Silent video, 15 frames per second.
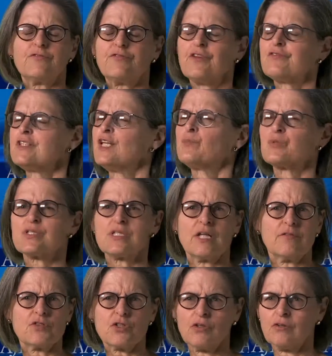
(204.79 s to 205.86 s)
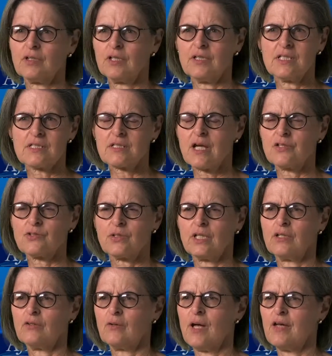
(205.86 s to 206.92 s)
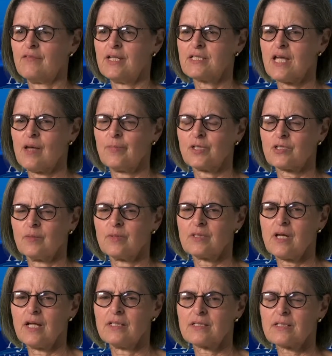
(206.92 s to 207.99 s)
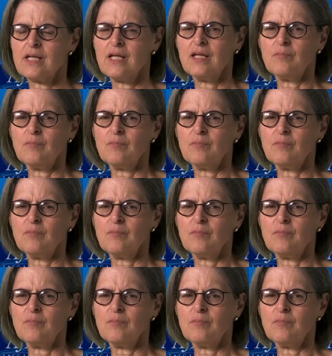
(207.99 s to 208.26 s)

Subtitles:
15% of children in this country who have atopic dermatitis,